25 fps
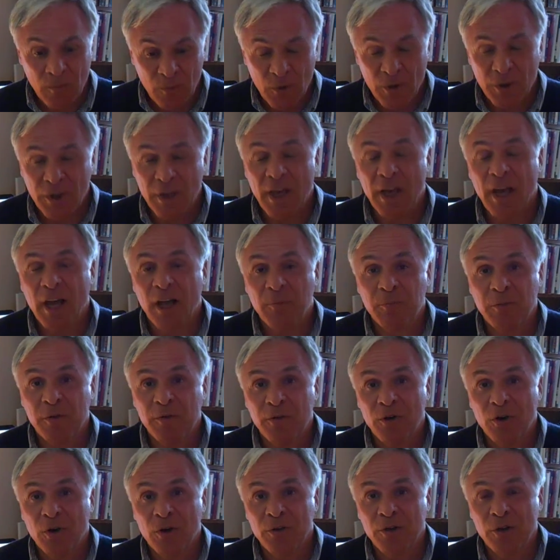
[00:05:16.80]
with the help
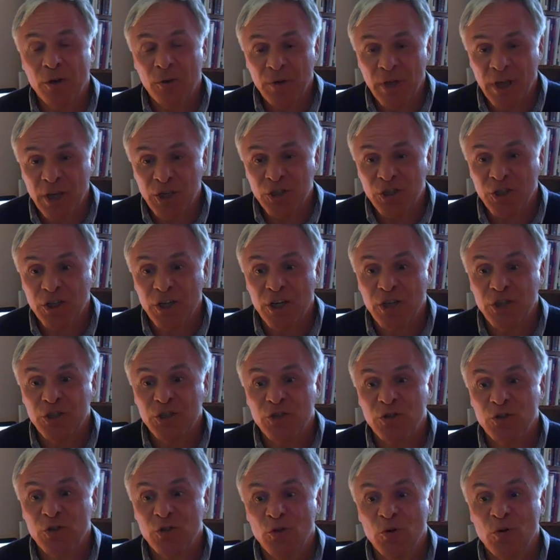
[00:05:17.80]
of your donation
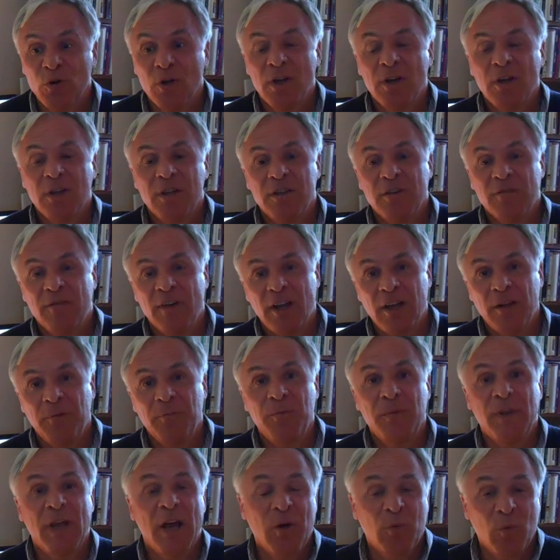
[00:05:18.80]
is to
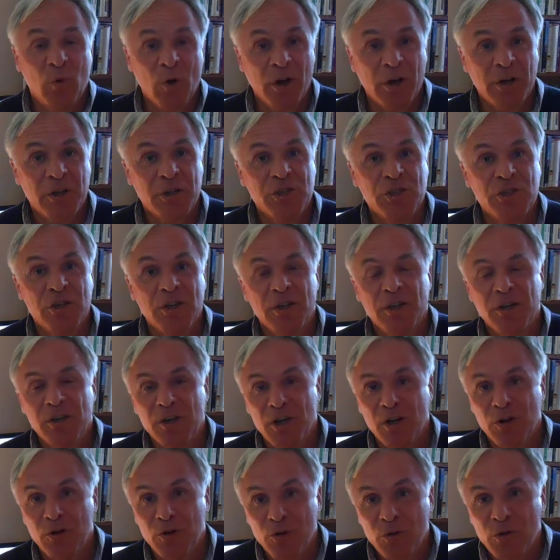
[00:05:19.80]
develop networks
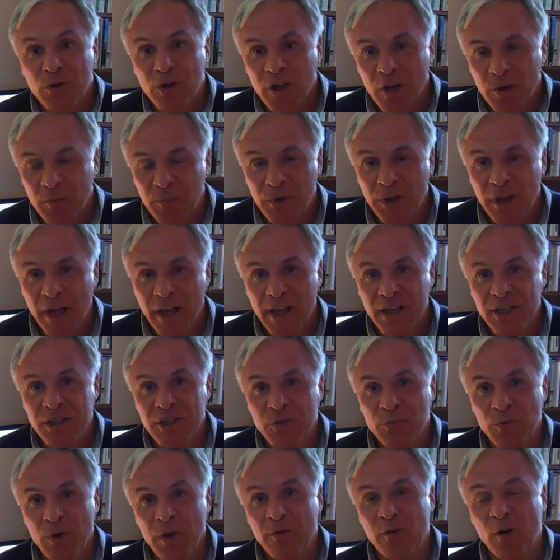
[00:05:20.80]
near nuclear
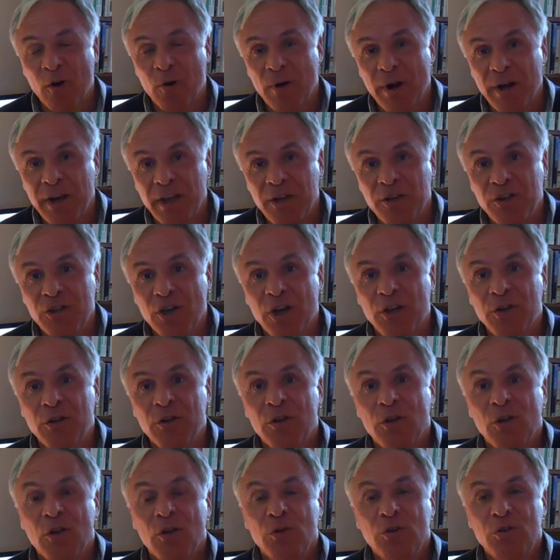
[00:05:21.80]
plants. We've already
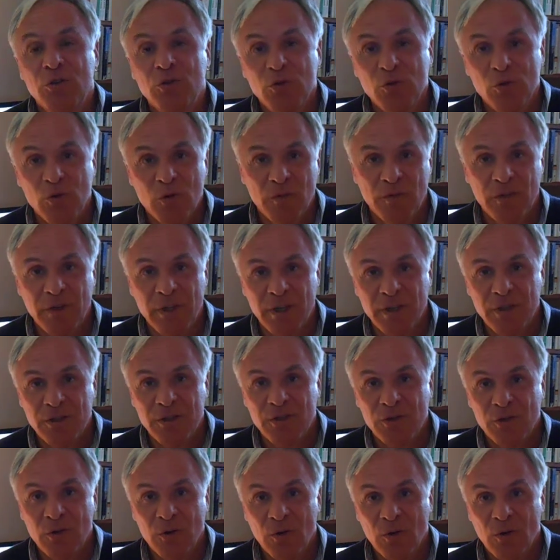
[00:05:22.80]
done 2 of
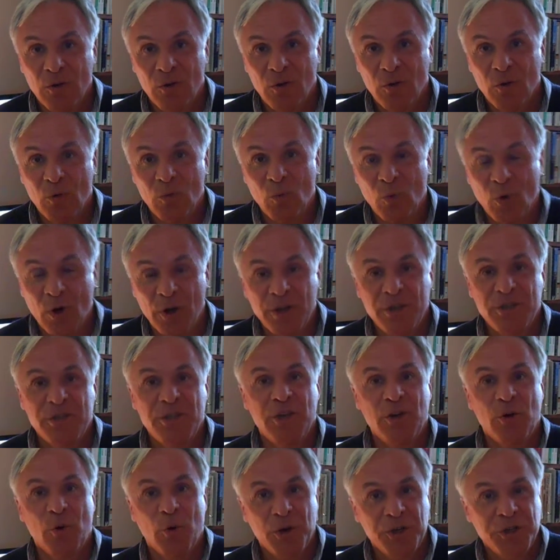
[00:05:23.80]
these. One is
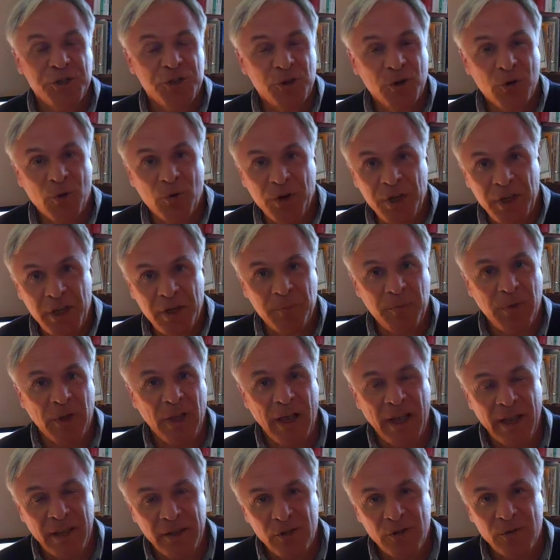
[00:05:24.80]
the Oyster Creek
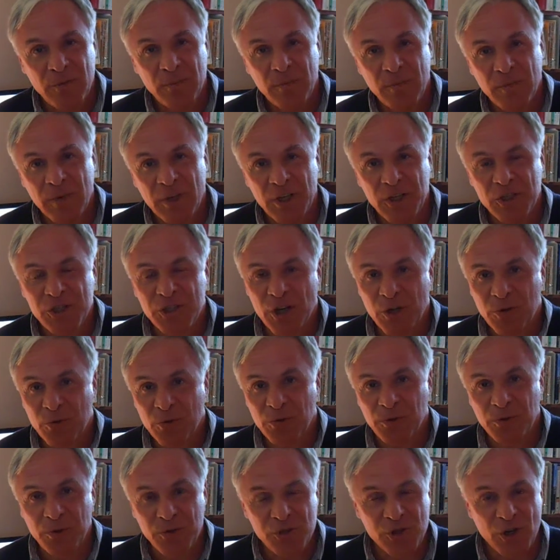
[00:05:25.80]
plant in
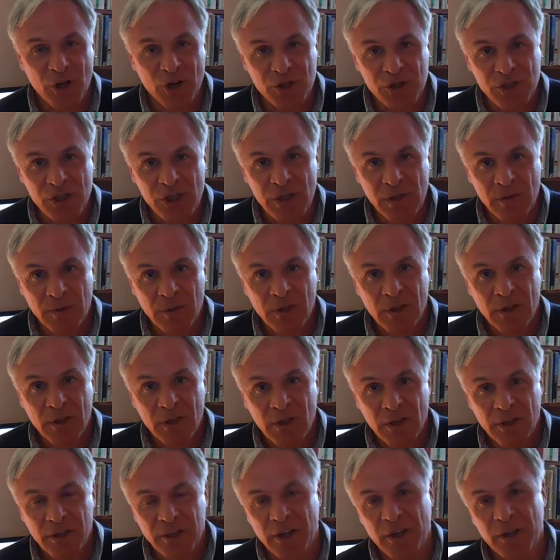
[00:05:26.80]
central New Jersey.
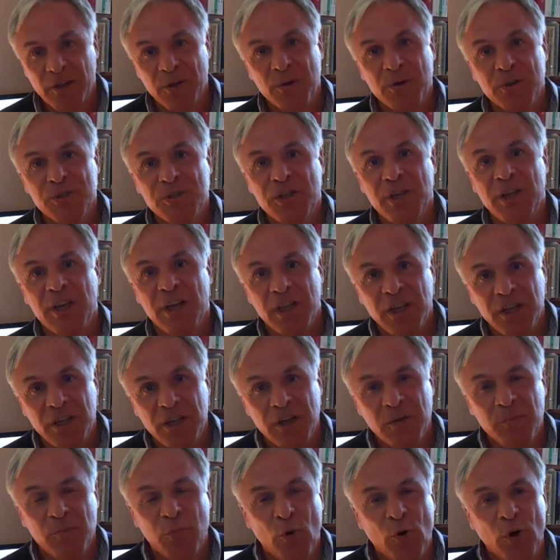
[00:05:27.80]
Another is the
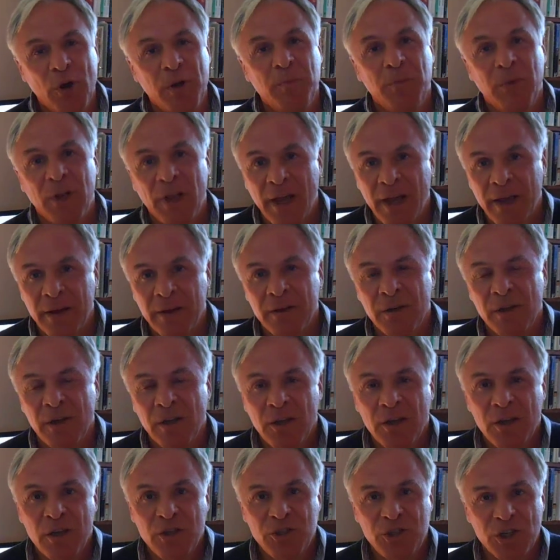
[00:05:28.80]
Indian Point plant
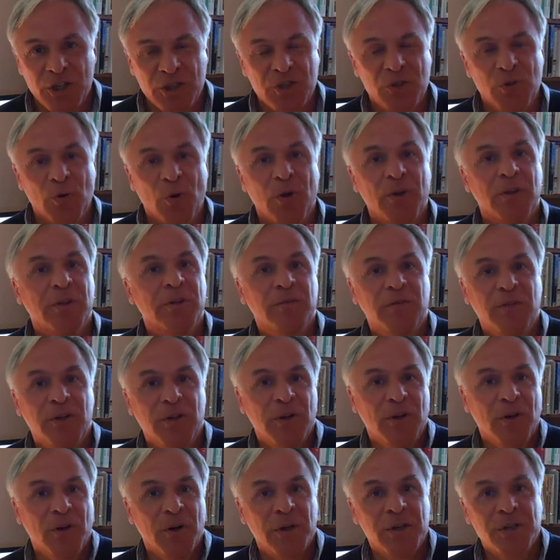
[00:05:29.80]
just north of
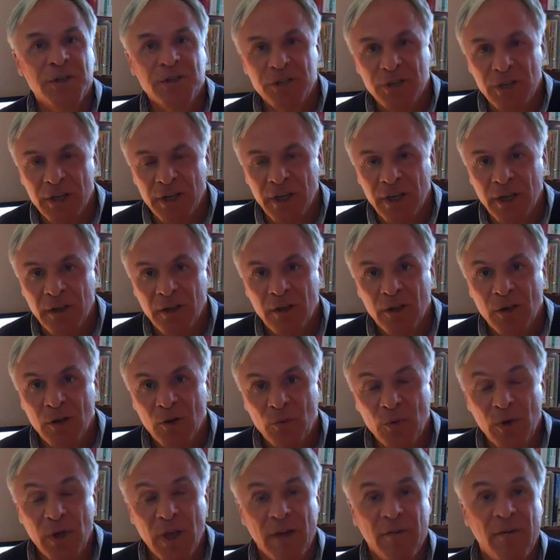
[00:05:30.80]
New York City.
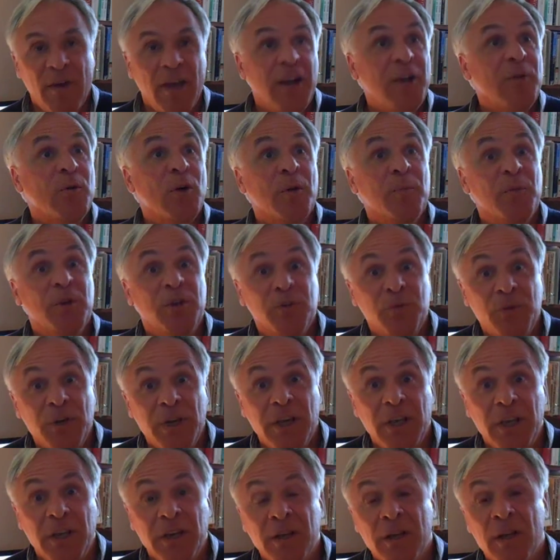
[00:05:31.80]
We have anywhere
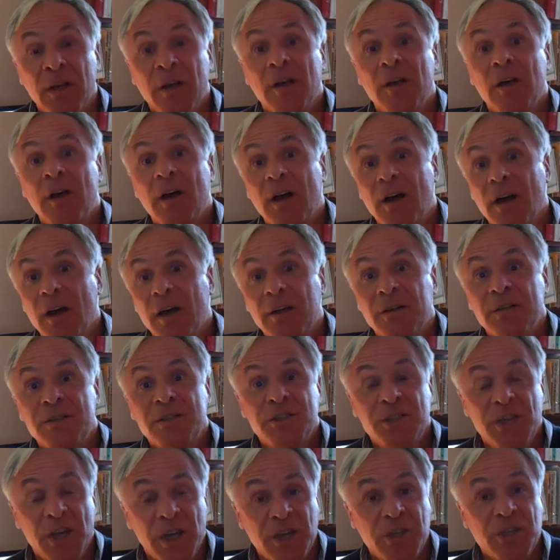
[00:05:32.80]
between
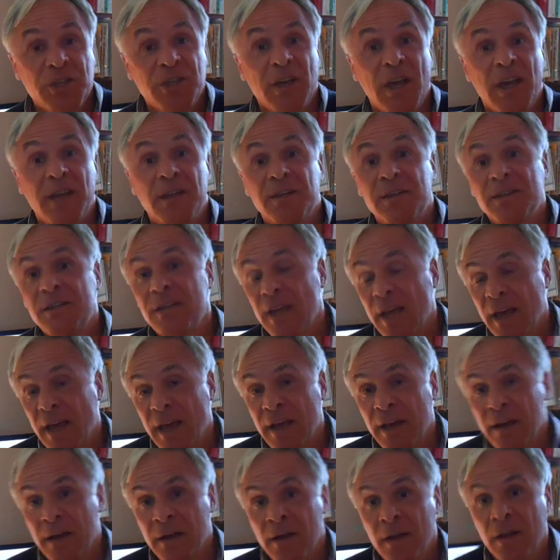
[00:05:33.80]
6 and
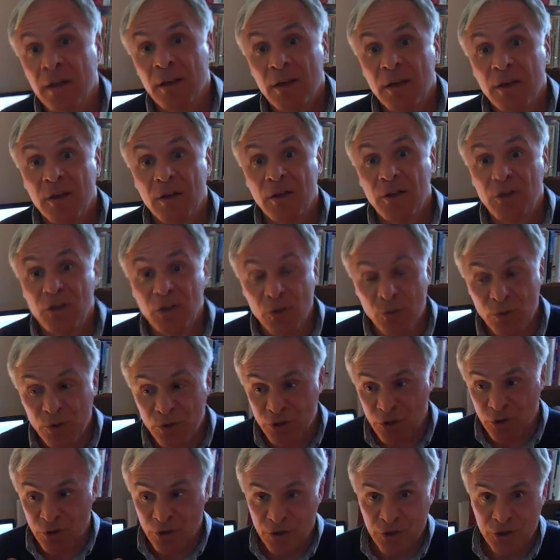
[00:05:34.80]
10
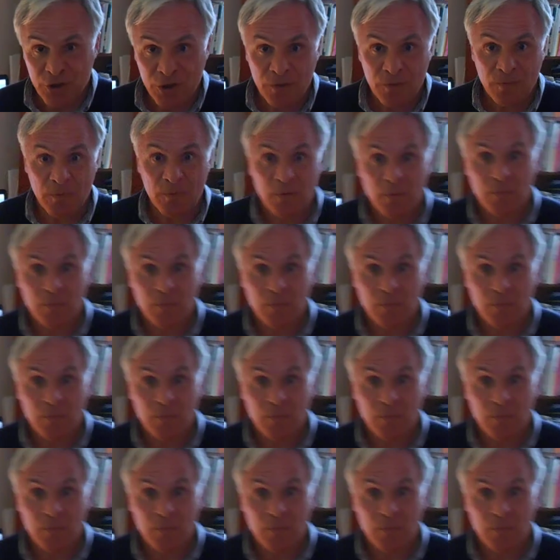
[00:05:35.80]
users